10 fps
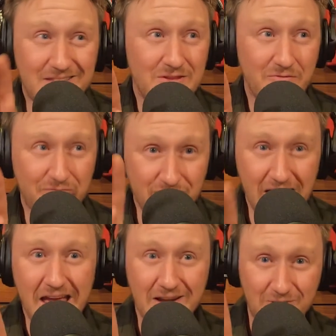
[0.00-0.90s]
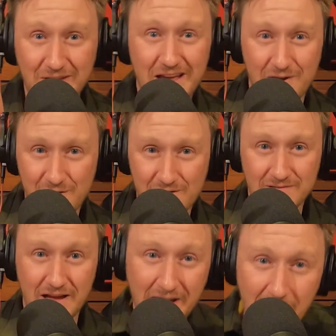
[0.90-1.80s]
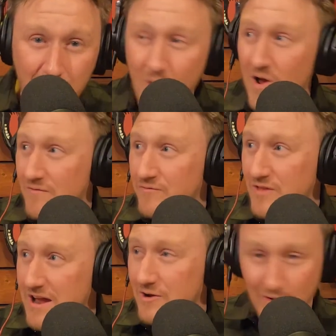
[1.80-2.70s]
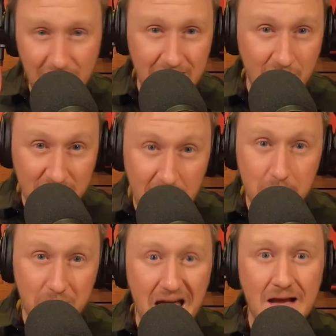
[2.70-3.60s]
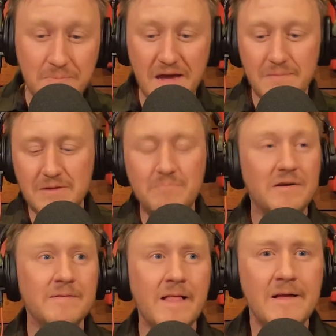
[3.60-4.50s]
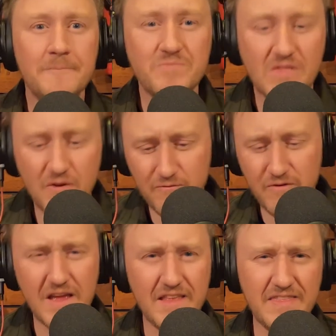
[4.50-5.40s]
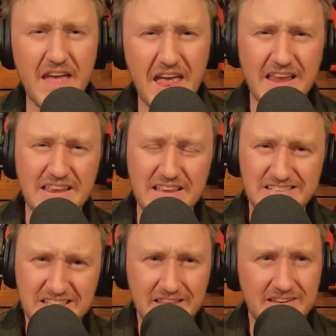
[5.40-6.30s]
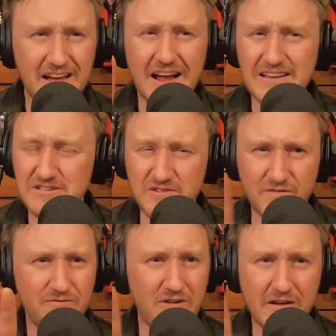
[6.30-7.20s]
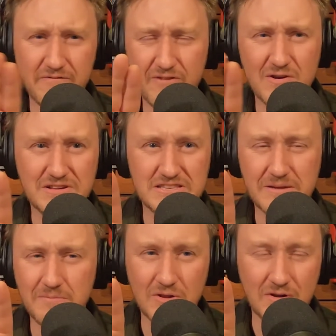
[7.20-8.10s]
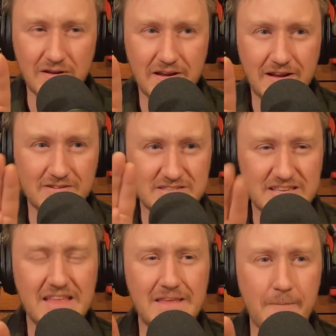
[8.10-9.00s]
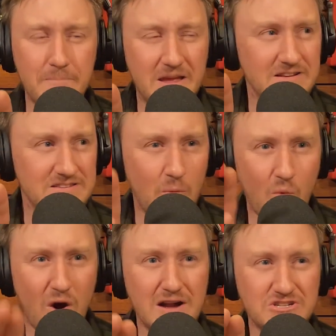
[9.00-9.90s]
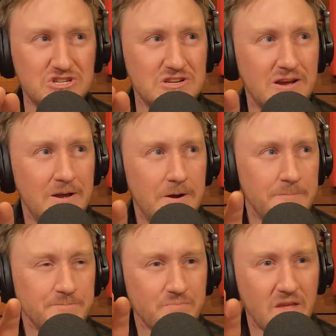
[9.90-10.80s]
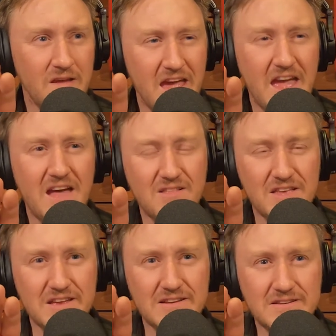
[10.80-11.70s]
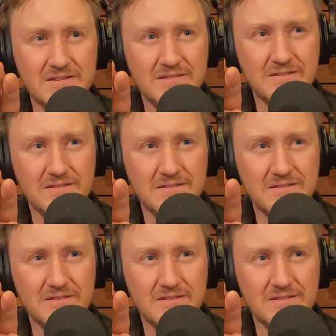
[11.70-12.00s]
the flannel era. Like, I'm wearing flannel right now. It came back, baby, but the 80s and the 90s are fucking very similar. And I'll say that because I watched Alien